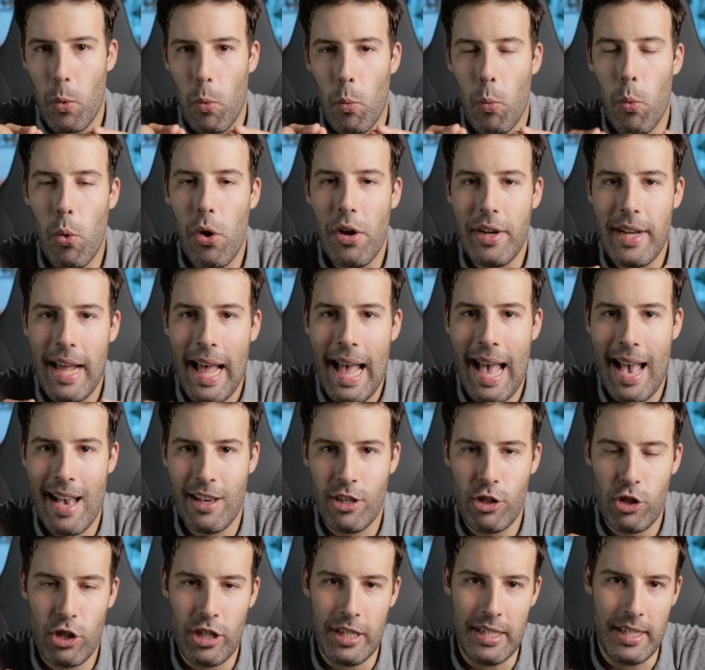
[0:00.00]
What has
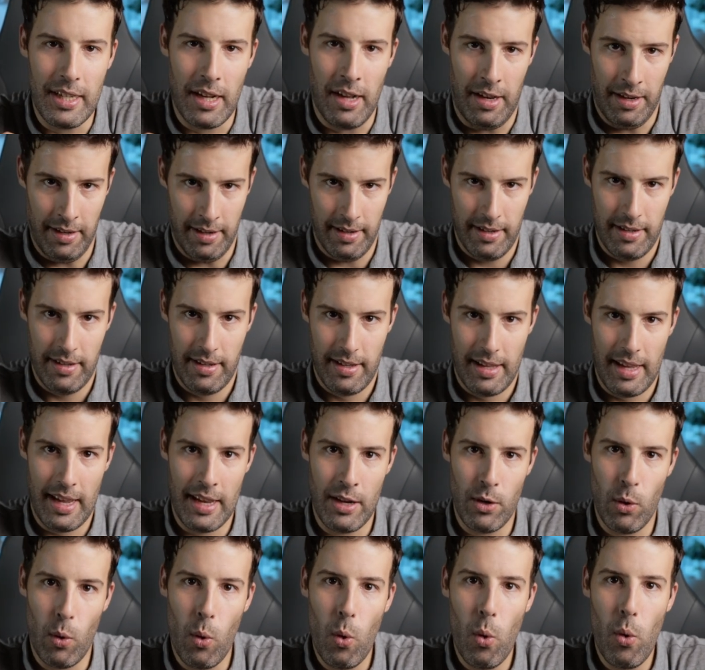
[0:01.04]
she done
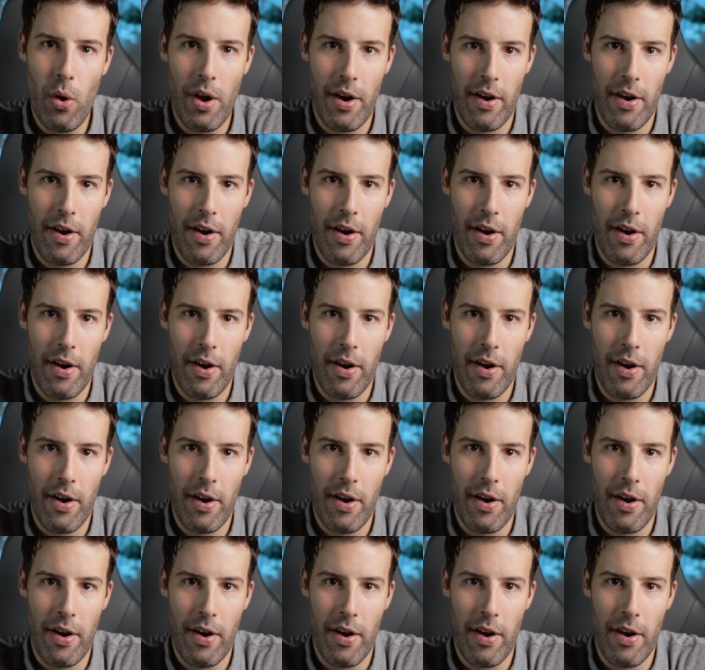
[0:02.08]
in all